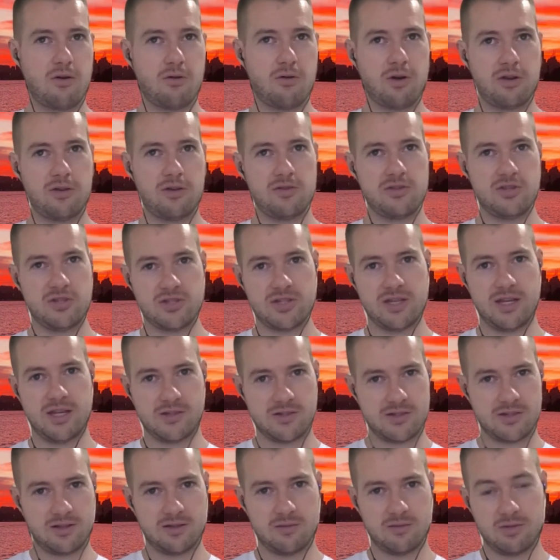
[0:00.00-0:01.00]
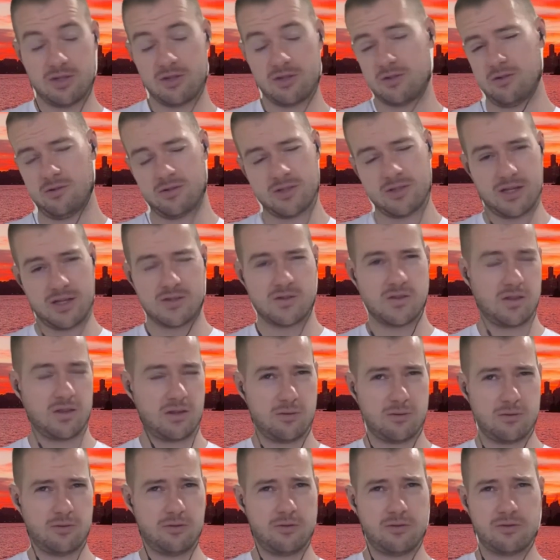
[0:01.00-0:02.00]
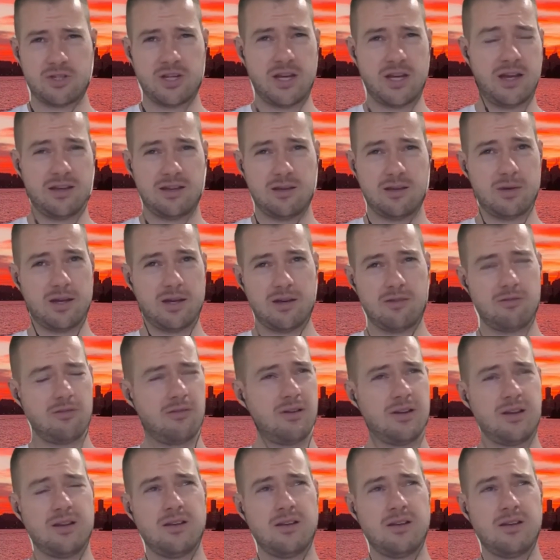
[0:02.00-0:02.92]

or are you just texting her because you're texting her, or you're chatting about